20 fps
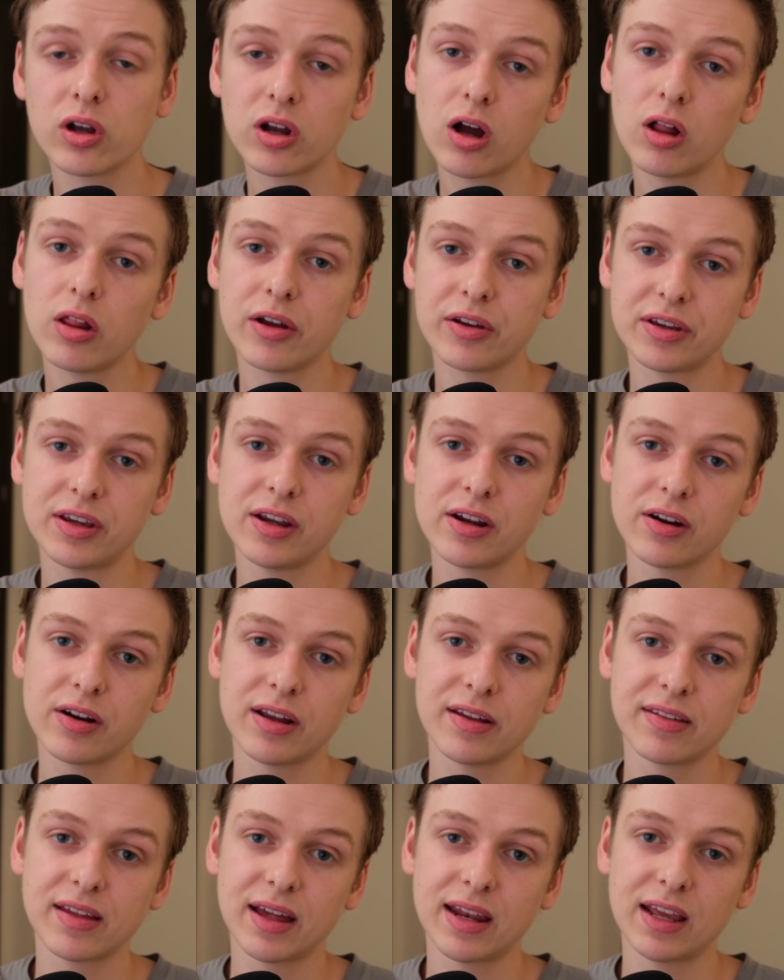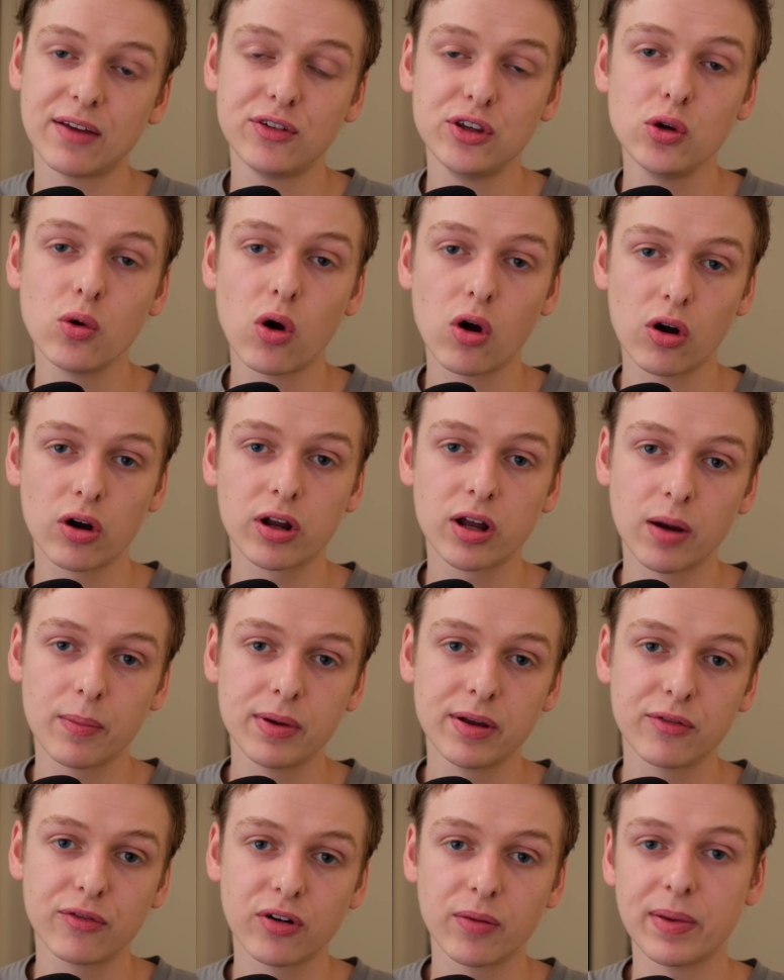call out here is that if you are
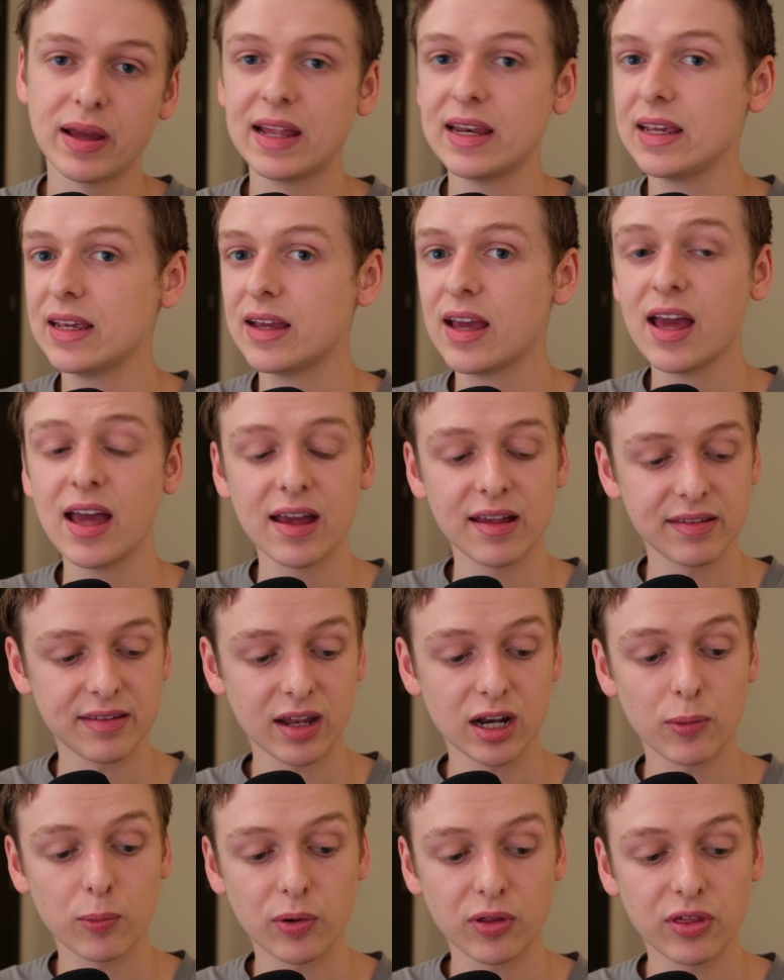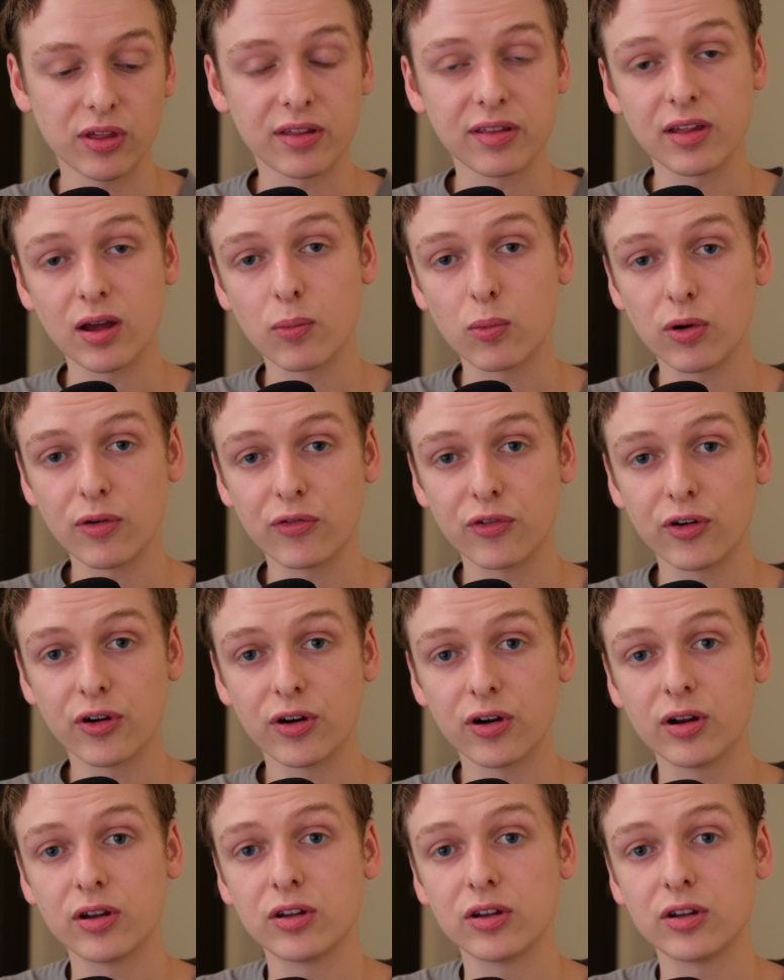coming from any setup with a subwoofer